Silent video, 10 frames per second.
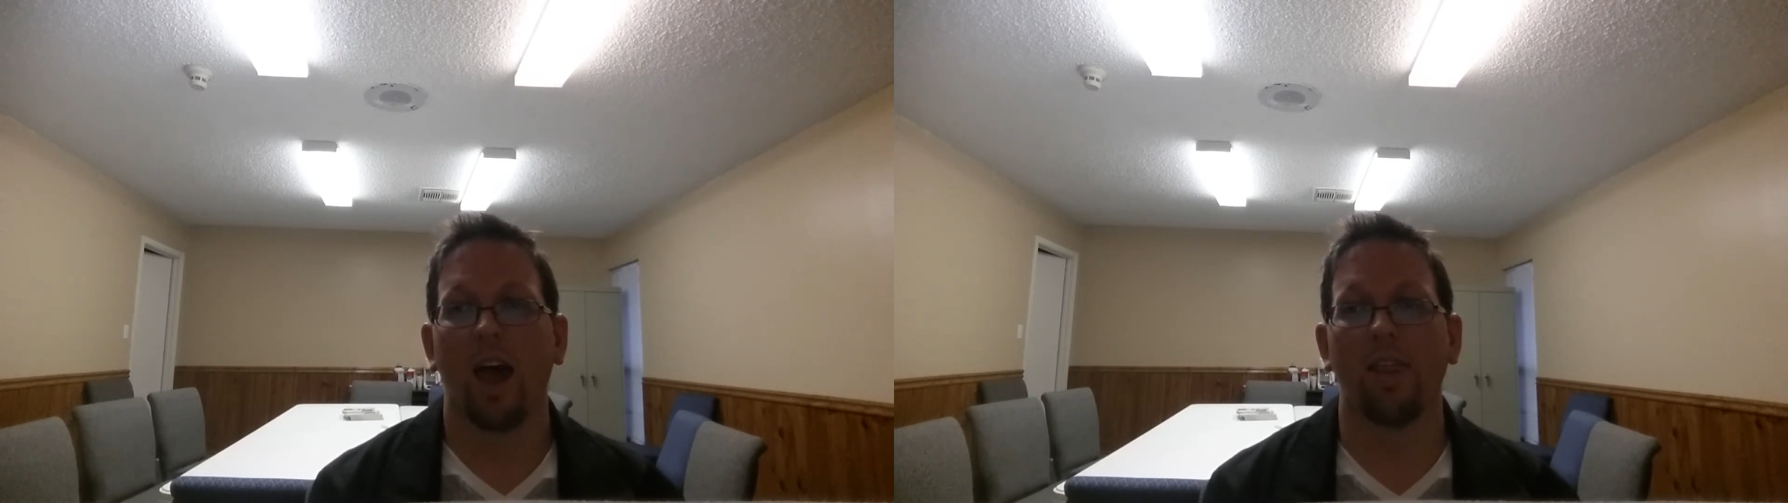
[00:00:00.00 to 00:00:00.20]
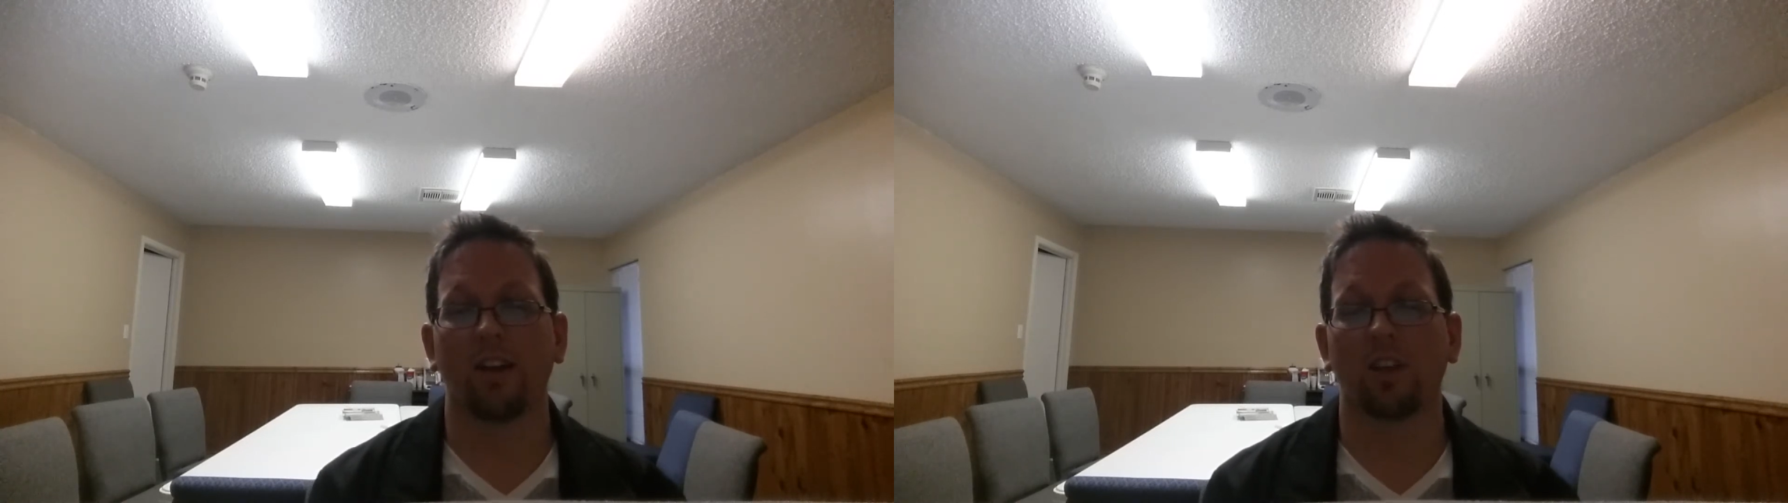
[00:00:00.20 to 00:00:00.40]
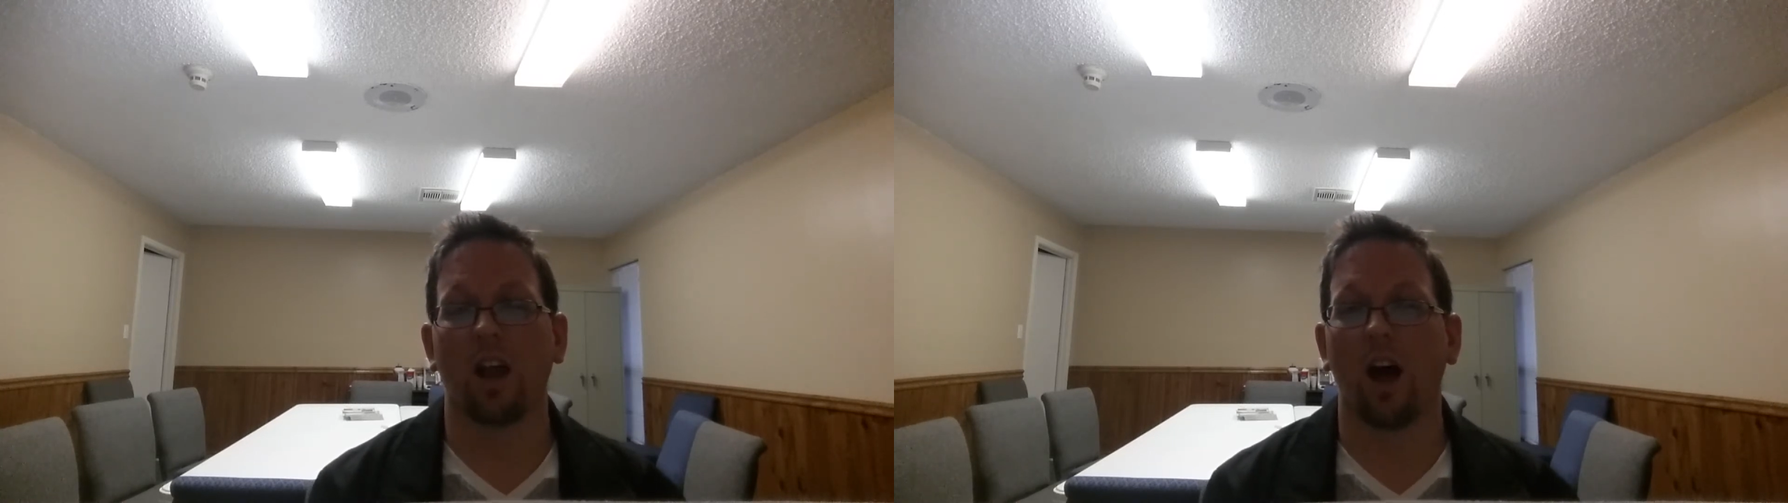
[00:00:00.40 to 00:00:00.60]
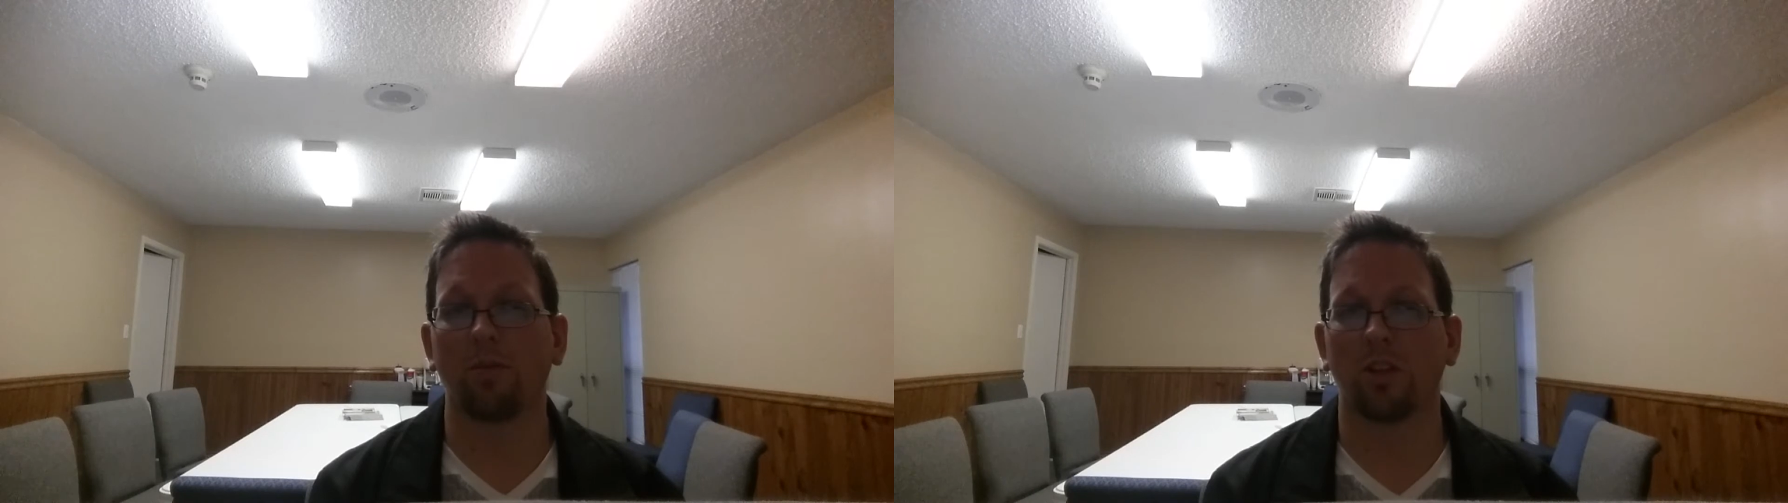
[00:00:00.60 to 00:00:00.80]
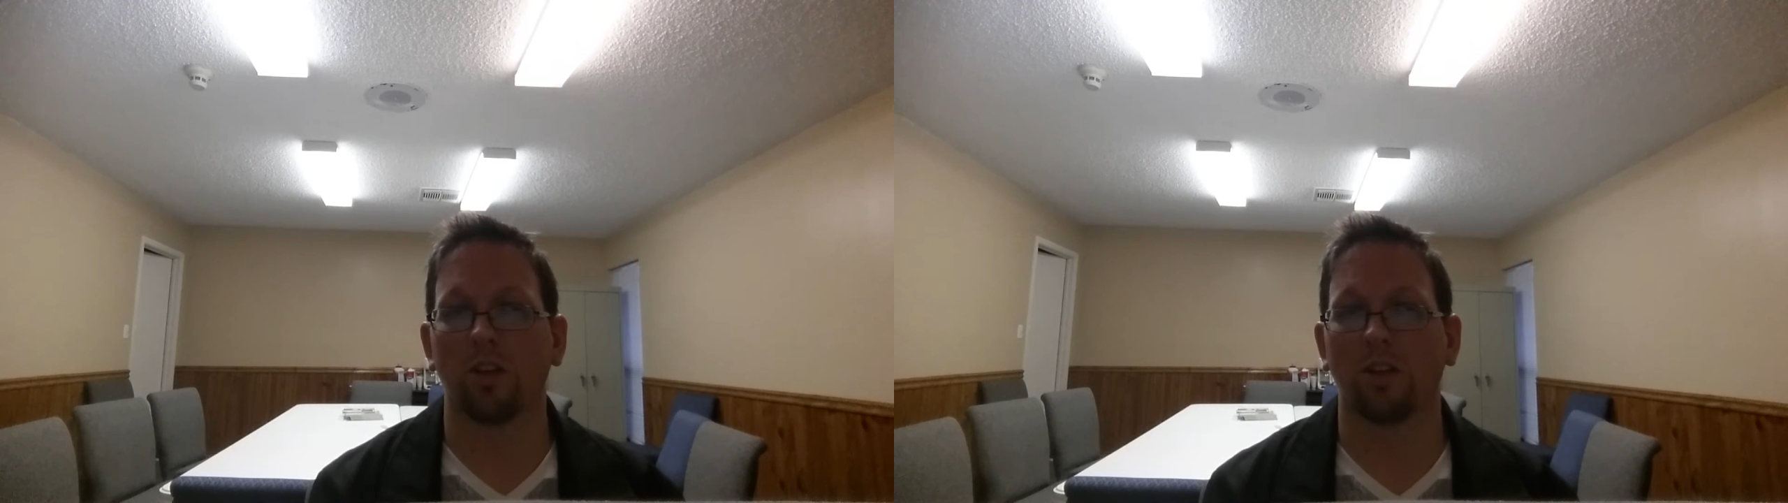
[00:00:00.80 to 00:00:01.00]
And there's an
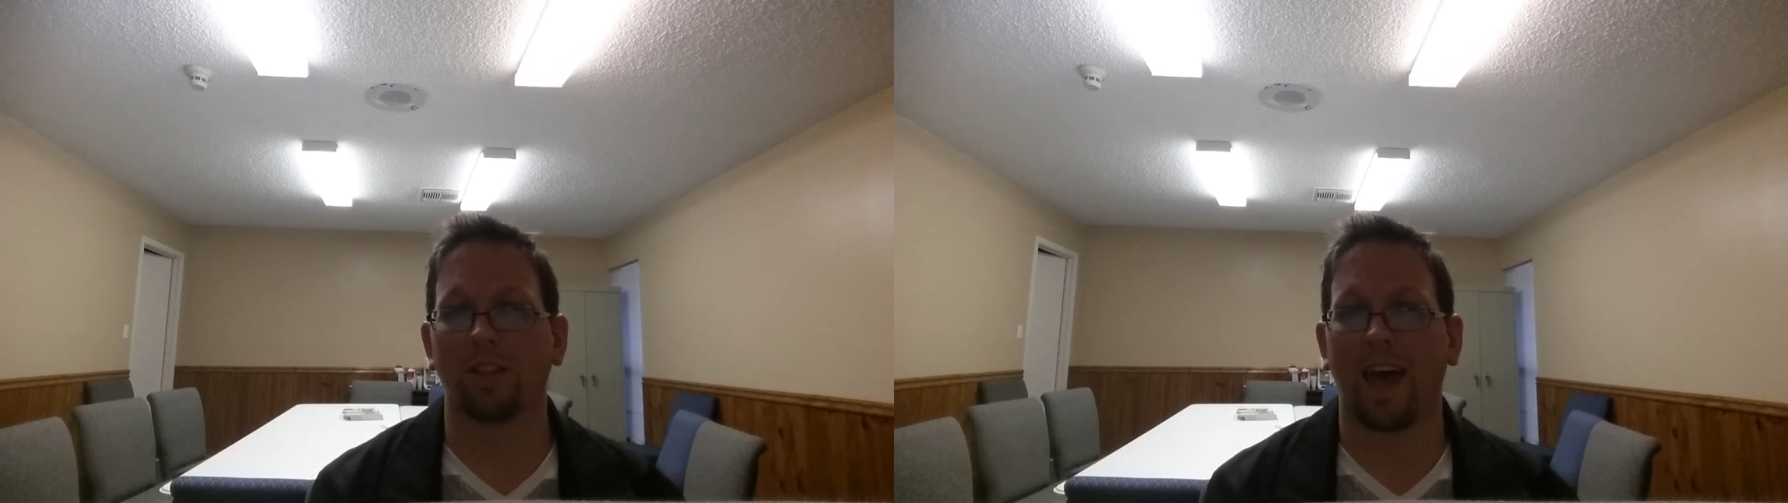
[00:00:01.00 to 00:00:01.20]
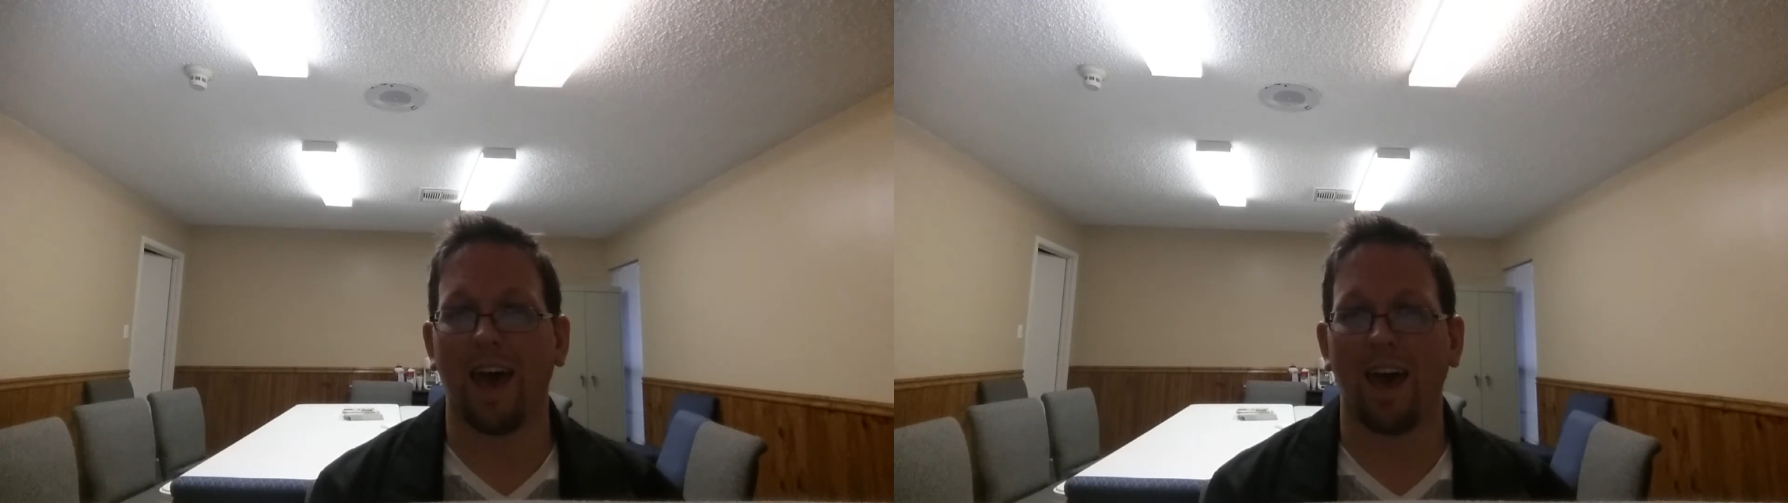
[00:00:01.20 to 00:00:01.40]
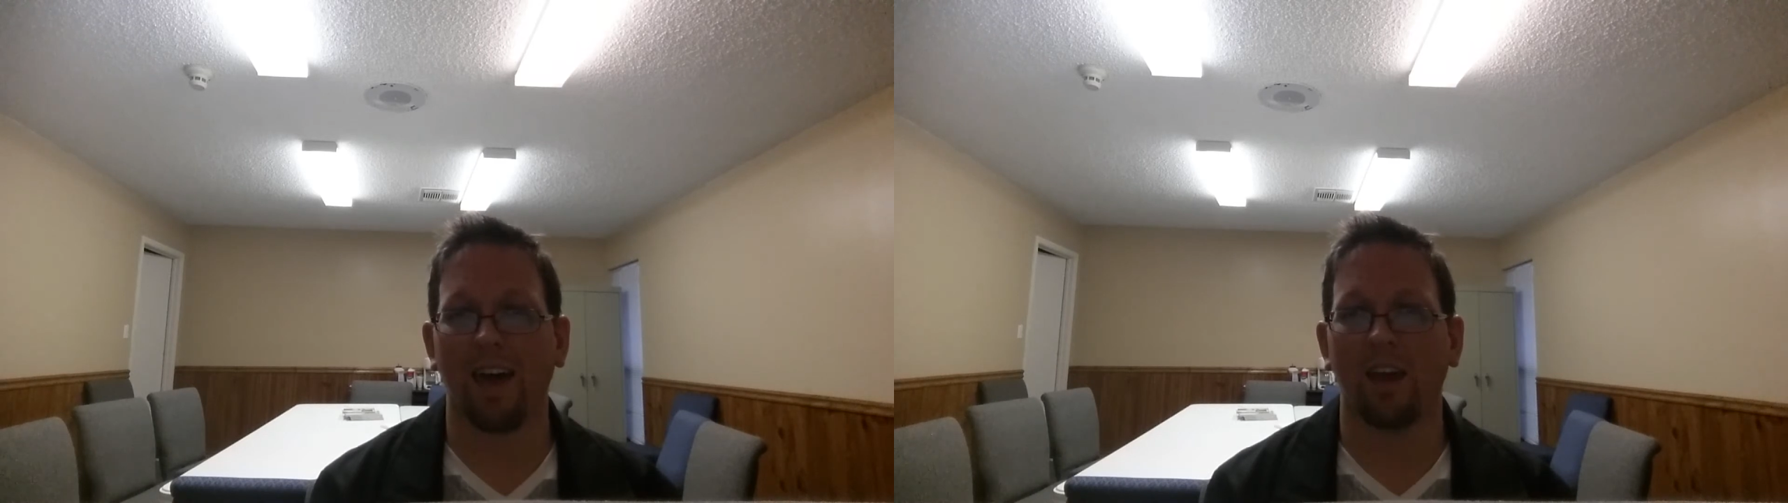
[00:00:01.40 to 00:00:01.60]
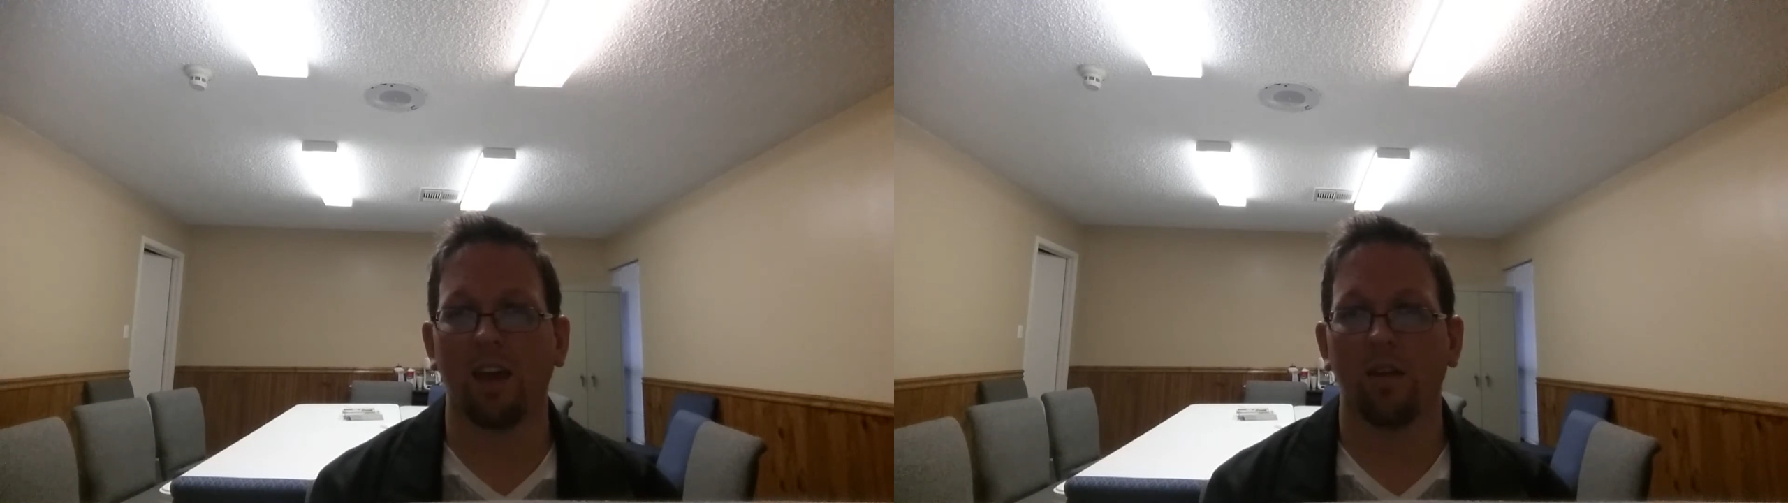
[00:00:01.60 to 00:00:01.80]
optional tag